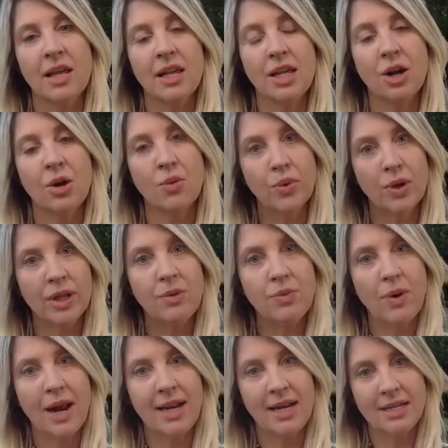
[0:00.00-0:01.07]
really
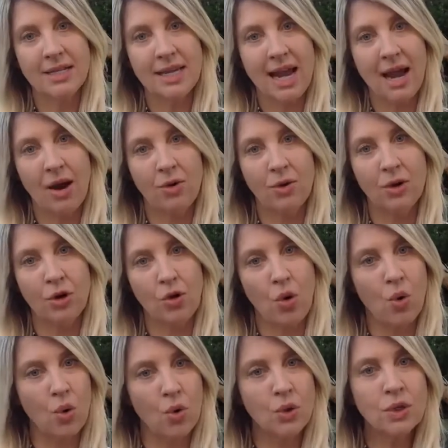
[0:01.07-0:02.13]
writing down
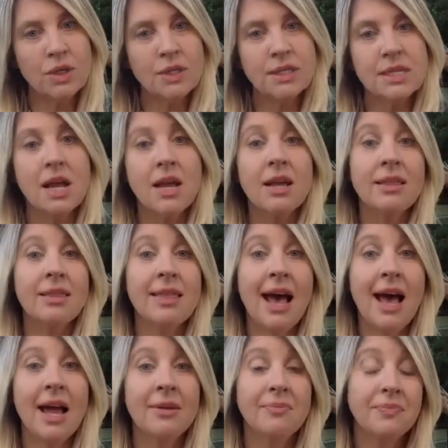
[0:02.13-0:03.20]
goals
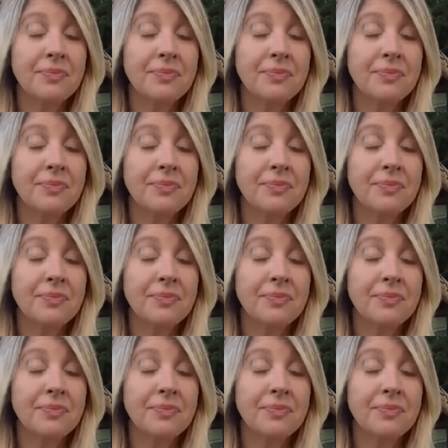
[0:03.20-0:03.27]
that